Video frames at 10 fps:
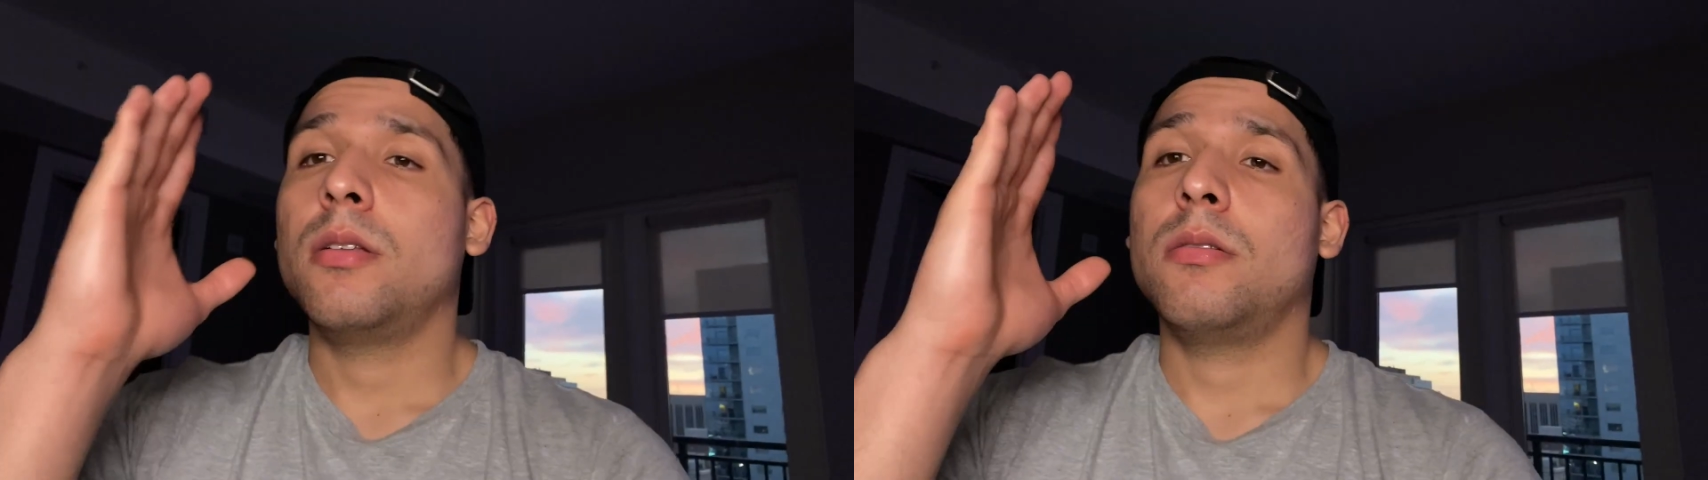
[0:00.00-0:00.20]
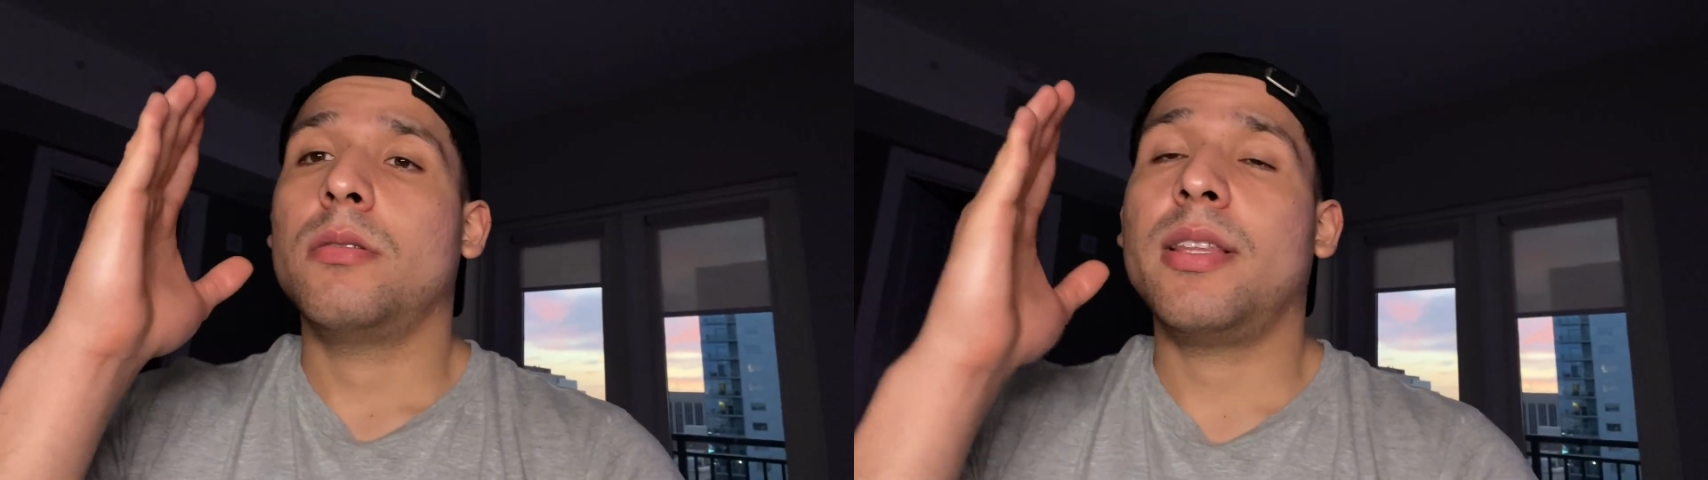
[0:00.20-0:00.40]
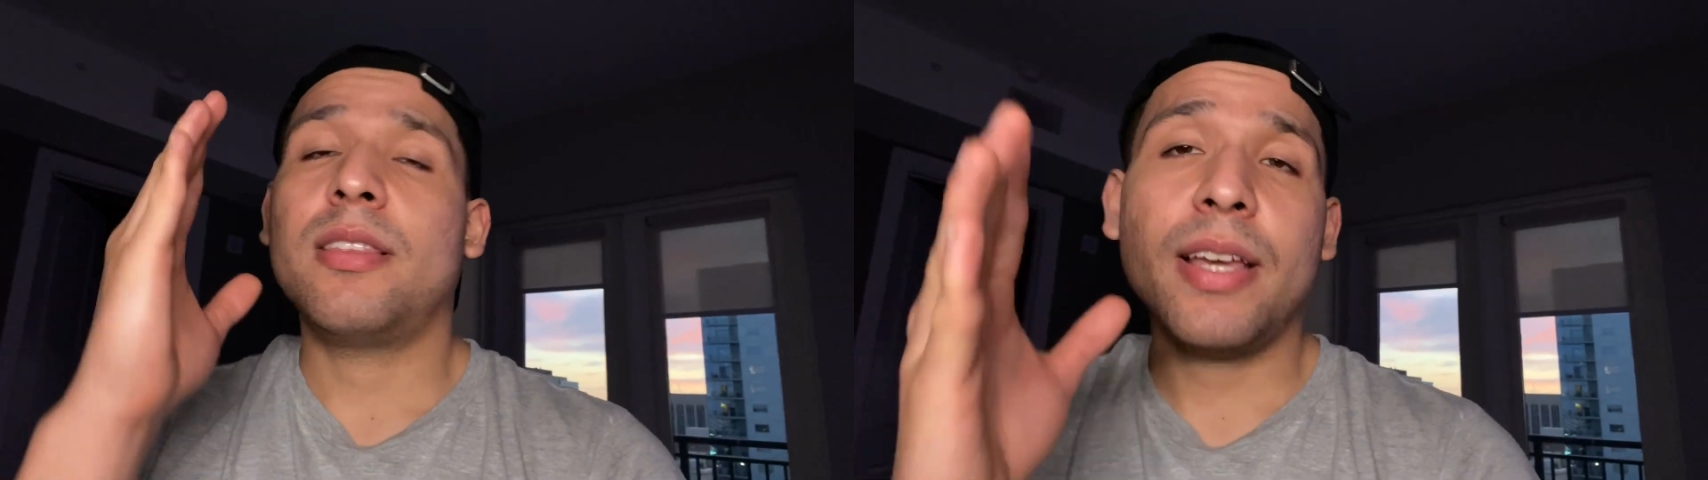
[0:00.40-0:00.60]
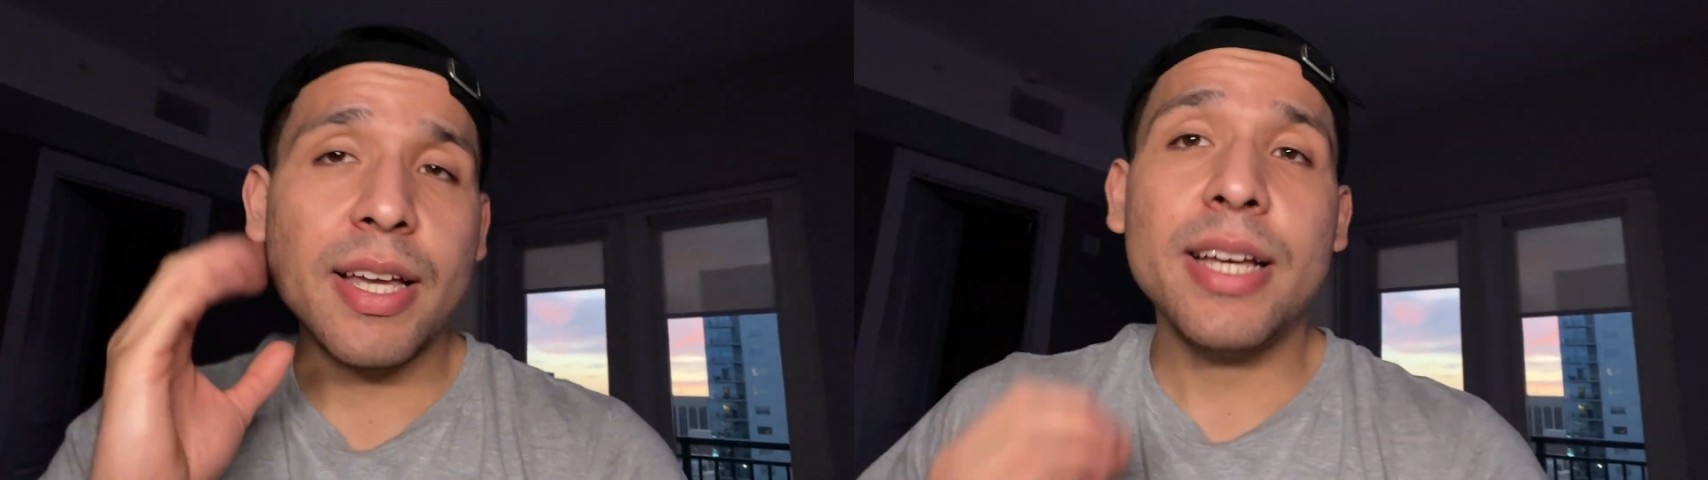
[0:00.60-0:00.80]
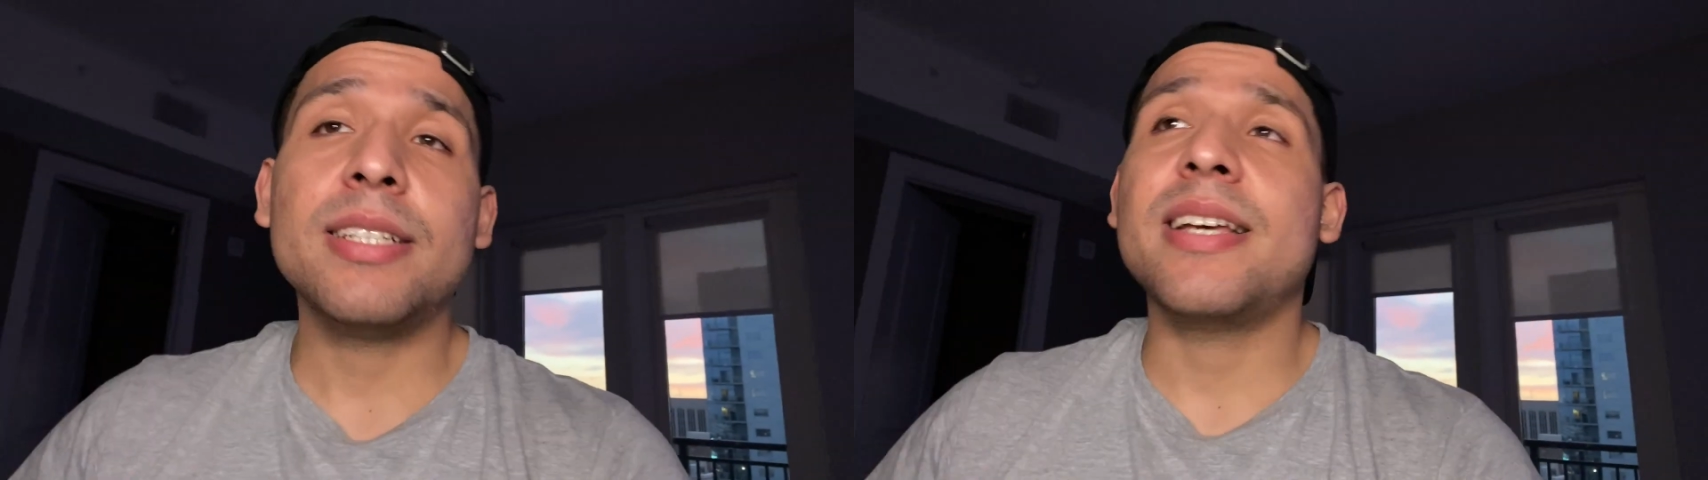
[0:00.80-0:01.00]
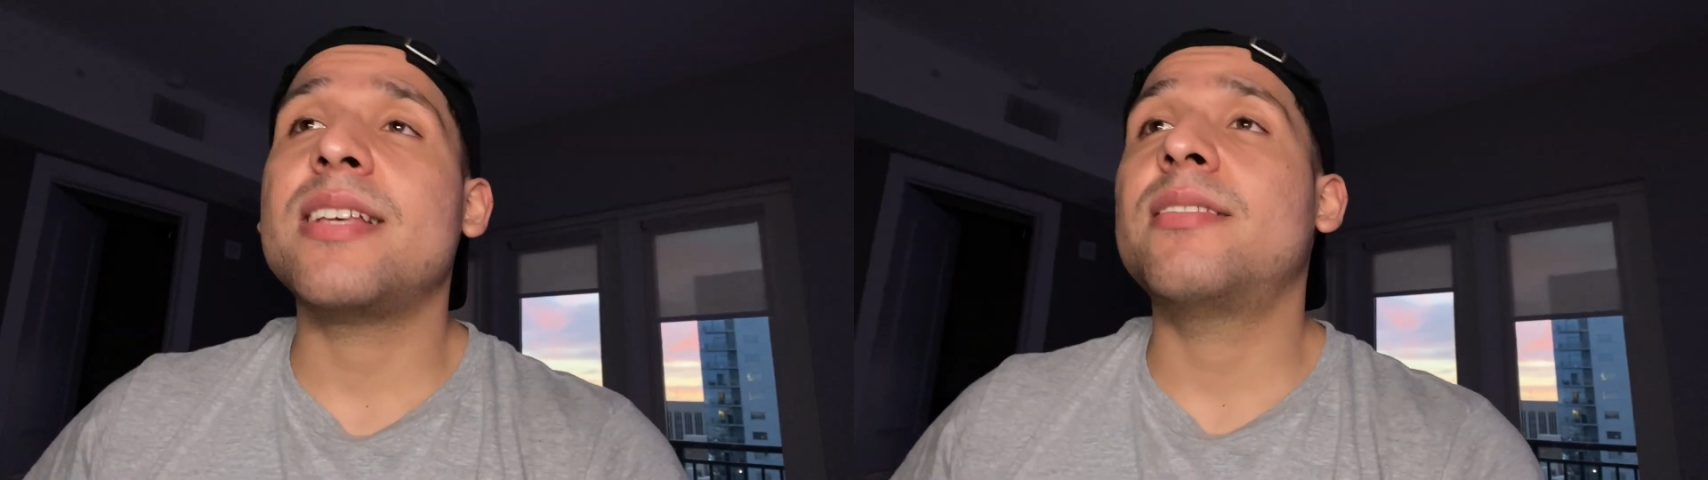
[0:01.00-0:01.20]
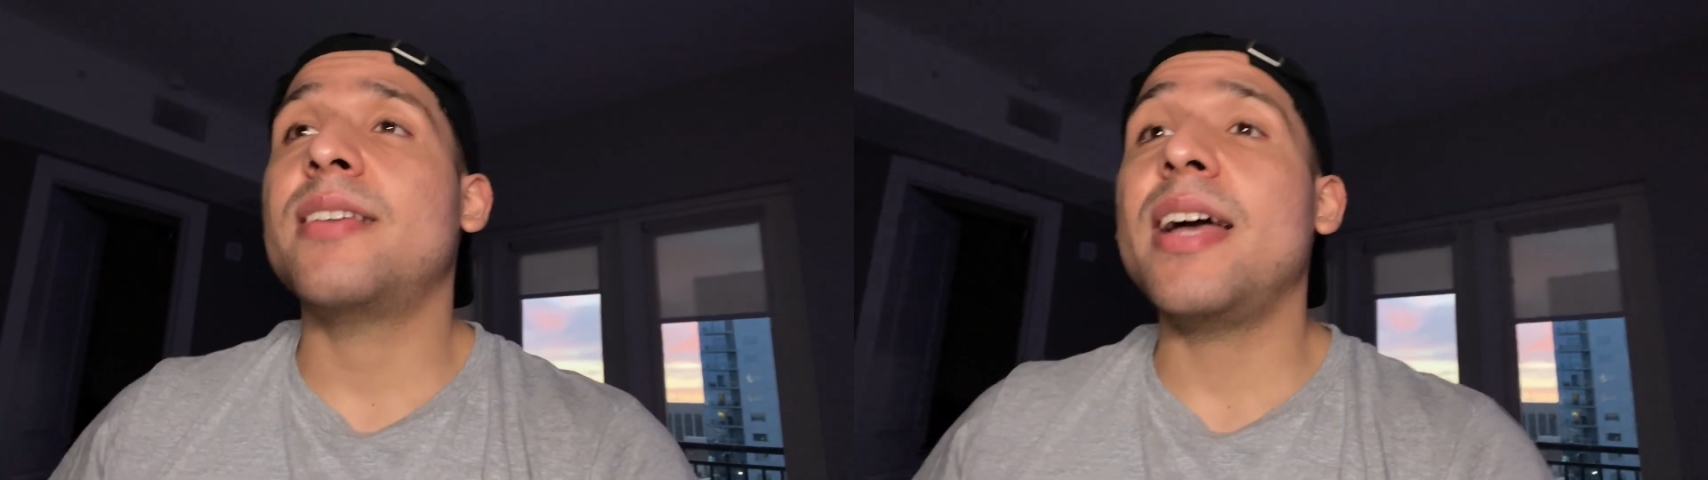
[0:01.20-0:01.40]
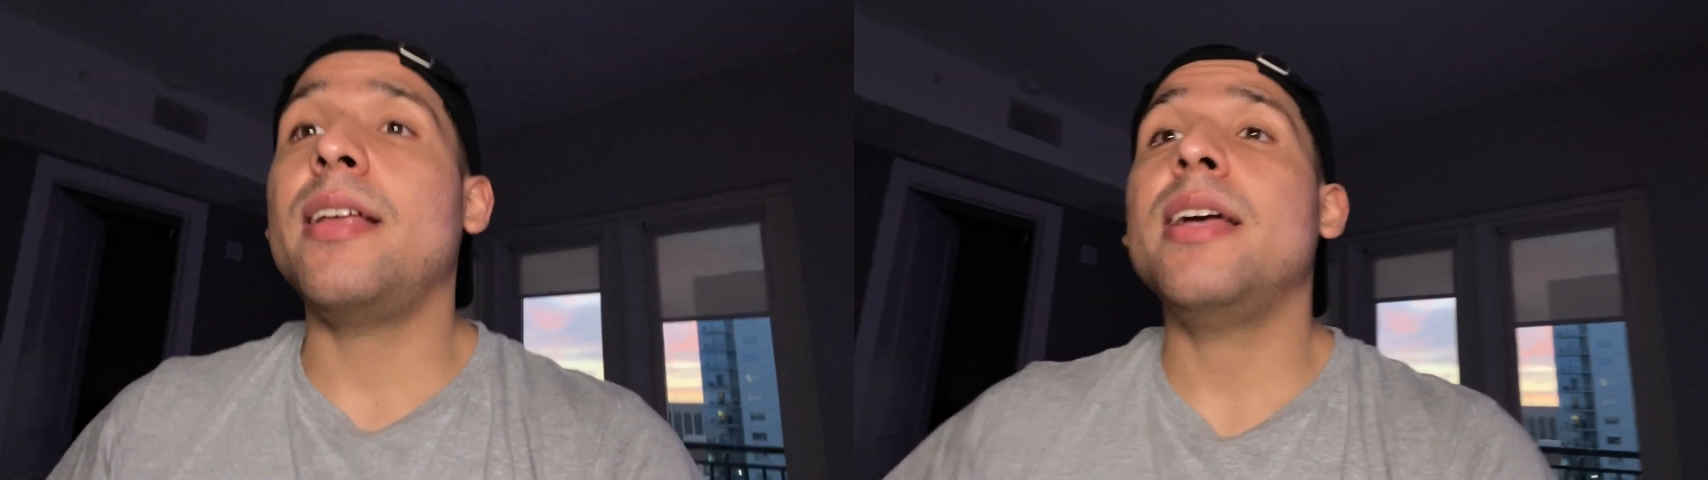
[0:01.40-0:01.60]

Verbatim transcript: The thing is, they said